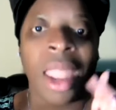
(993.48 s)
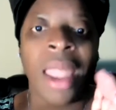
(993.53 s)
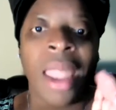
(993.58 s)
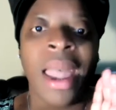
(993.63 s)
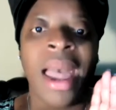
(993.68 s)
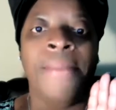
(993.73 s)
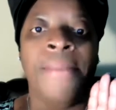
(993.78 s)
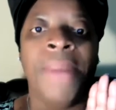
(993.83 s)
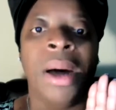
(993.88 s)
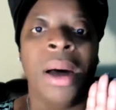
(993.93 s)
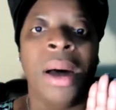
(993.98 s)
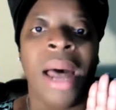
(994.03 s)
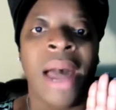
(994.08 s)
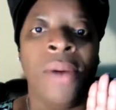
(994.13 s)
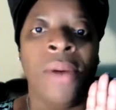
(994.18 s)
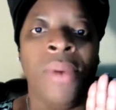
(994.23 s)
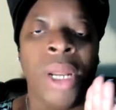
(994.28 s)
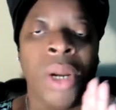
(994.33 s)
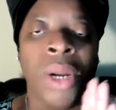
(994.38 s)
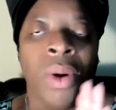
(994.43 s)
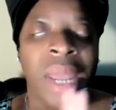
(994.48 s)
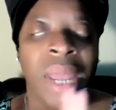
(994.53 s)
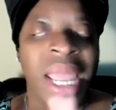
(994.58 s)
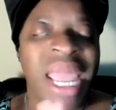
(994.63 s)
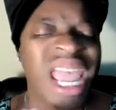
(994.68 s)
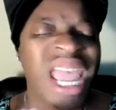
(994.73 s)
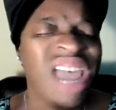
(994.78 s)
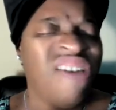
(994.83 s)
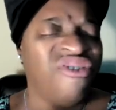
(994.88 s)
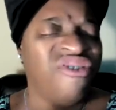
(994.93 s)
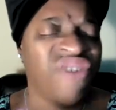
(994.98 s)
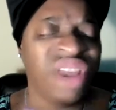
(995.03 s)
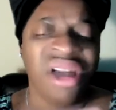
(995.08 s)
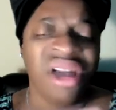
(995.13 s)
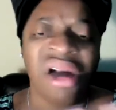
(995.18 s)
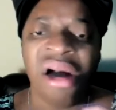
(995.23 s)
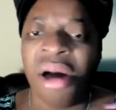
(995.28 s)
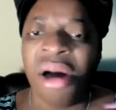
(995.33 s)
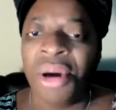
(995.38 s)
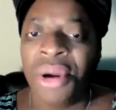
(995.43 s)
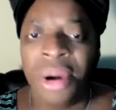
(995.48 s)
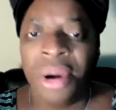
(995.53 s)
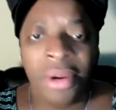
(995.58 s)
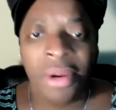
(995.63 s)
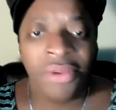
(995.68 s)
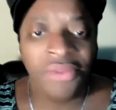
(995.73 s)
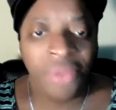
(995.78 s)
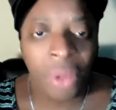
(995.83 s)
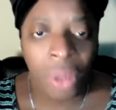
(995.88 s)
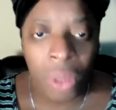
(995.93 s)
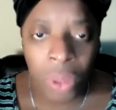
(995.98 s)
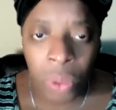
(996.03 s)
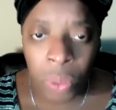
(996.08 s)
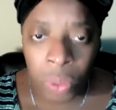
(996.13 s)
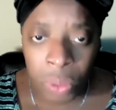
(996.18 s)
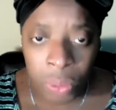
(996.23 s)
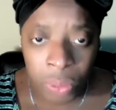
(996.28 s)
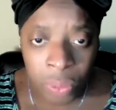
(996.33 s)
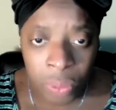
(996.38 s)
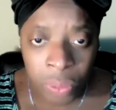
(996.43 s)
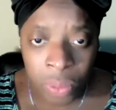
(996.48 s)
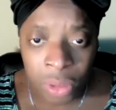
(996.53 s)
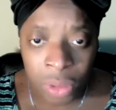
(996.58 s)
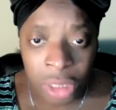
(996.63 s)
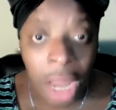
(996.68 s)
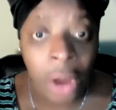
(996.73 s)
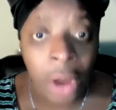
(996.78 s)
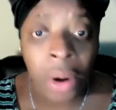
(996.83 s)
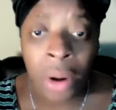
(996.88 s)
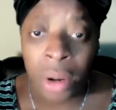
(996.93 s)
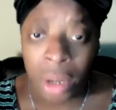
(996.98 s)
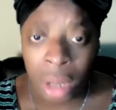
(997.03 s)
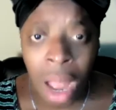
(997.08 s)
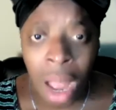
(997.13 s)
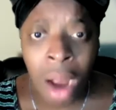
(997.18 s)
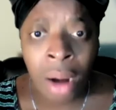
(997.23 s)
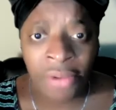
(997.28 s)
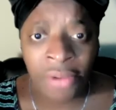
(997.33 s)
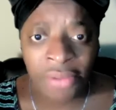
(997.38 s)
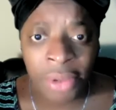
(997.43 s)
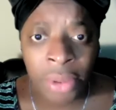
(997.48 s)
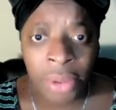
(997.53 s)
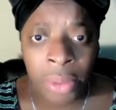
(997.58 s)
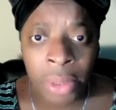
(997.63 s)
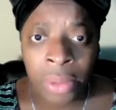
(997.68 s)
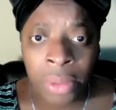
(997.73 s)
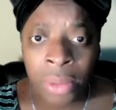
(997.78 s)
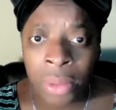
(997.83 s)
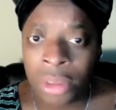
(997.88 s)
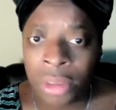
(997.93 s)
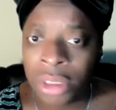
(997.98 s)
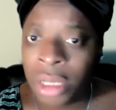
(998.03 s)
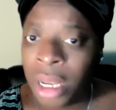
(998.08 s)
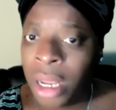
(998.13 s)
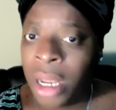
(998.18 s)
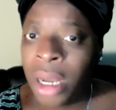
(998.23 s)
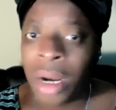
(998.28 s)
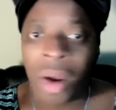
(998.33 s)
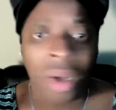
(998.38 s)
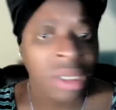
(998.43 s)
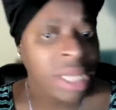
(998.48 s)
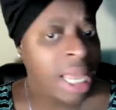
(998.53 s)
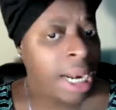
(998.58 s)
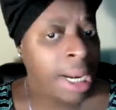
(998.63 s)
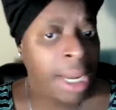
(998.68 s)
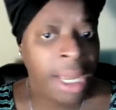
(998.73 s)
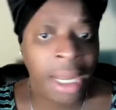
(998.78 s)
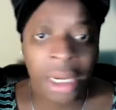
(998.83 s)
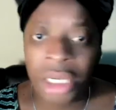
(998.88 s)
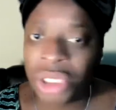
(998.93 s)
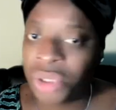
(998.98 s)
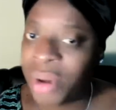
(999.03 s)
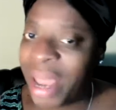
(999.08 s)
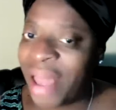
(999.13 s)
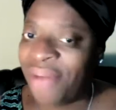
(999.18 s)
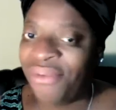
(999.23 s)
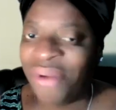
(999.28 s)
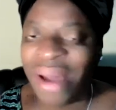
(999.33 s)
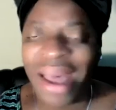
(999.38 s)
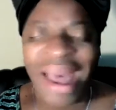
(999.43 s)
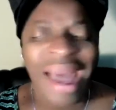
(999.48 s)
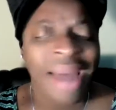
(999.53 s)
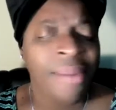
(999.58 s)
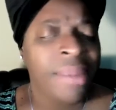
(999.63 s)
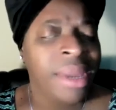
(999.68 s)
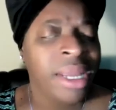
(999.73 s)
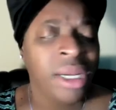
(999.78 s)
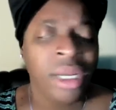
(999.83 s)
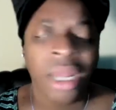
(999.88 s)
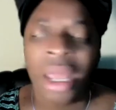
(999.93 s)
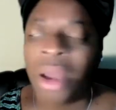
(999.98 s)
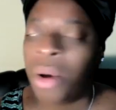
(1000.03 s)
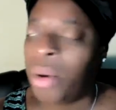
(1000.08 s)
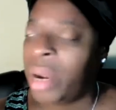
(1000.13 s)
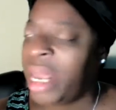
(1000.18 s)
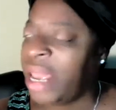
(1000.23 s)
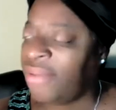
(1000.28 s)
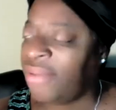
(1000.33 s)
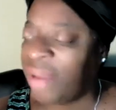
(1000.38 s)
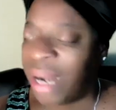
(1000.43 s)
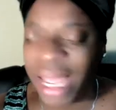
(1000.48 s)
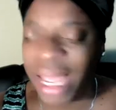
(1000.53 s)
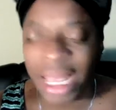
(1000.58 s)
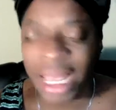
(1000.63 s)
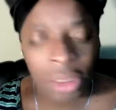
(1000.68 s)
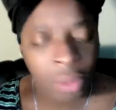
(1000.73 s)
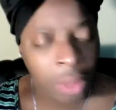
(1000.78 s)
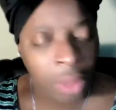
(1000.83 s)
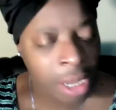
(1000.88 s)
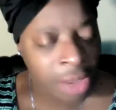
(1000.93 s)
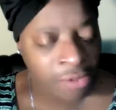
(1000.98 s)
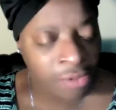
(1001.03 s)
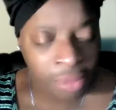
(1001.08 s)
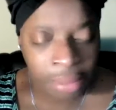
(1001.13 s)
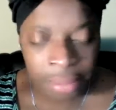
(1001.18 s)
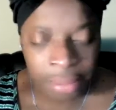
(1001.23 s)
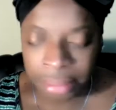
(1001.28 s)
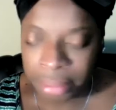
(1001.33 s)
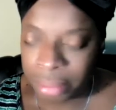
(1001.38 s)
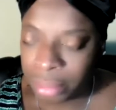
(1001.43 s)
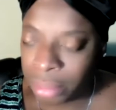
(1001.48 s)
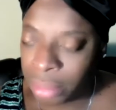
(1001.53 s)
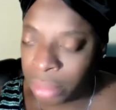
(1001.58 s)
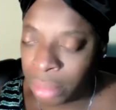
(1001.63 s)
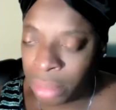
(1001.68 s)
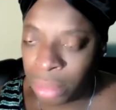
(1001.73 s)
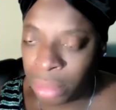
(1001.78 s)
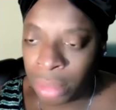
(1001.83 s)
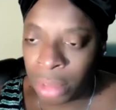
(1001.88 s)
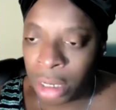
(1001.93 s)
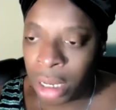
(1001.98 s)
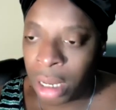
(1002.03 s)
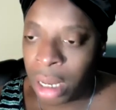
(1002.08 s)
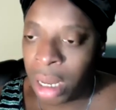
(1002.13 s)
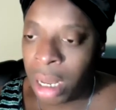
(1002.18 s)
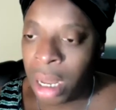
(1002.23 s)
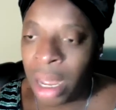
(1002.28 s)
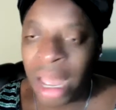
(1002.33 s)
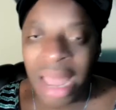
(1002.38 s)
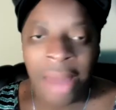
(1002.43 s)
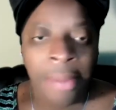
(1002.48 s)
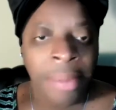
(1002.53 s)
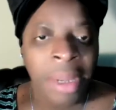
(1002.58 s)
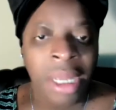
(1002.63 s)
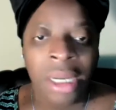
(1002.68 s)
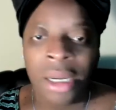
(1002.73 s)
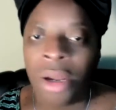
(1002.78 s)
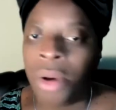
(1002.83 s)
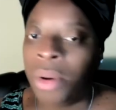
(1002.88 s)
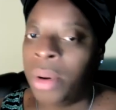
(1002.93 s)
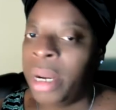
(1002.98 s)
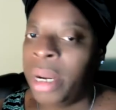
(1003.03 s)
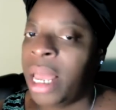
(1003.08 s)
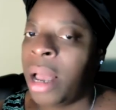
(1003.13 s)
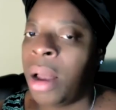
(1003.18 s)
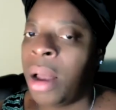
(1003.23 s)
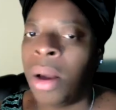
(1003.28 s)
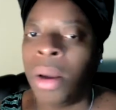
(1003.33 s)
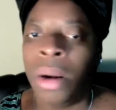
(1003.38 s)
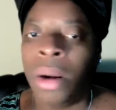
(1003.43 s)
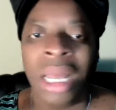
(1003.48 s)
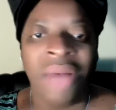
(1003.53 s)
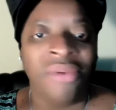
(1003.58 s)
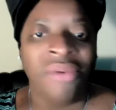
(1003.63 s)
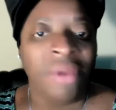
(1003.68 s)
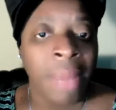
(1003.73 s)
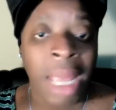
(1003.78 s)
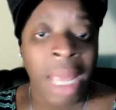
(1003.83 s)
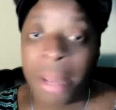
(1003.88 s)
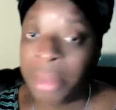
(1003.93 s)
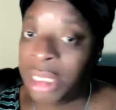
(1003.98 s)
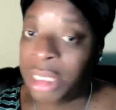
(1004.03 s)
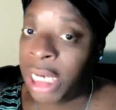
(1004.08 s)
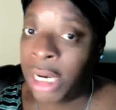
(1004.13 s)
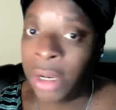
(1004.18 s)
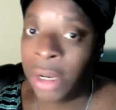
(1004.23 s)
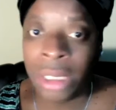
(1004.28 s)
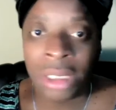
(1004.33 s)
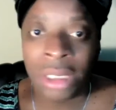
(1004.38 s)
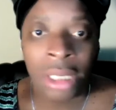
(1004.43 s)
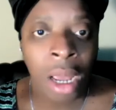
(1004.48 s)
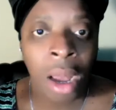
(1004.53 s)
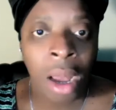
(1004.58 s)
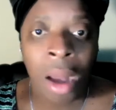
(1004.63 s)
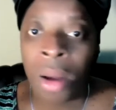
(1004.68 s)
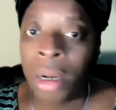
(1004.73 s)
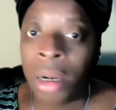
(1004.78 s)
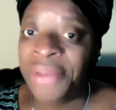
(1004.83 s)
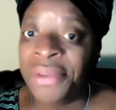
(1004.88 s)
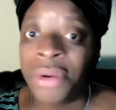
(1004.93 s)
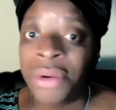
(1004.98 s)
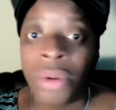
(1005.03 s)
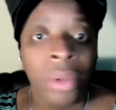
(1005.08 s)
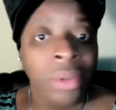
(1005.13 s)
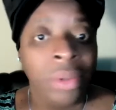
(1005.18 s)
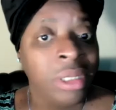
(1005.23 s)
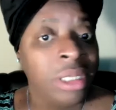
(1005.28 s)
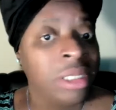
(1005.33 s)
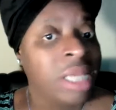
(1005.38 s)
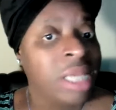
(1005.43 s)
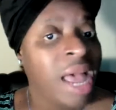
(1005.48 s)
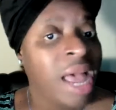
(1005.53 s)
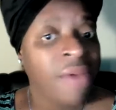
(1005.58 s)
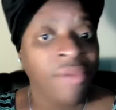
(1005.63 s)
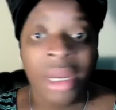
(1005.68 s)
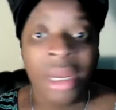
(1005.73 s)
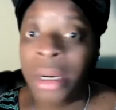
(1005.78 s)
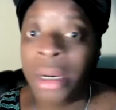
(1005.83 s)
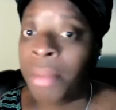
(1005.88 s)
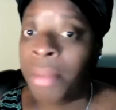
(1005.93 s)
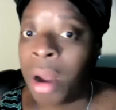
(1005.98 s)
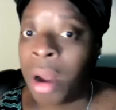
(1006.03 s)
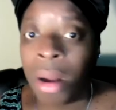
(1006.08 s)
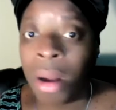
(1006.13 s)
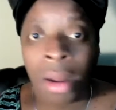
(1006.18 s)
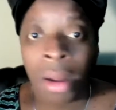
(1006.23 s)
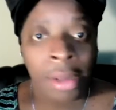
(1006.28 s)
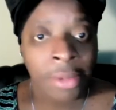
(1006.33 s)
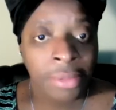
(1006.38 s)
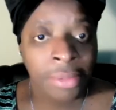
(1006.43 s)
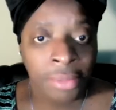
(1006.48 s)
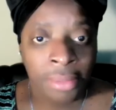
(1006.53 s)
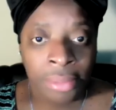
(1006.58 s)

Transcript: I bought I went on every carnival cruise. Y'all heard of carnival cruise? Because I love to travel. I've been on every last one of them. I've been on all of them. I'm serious. All of the cruises, I've done them all.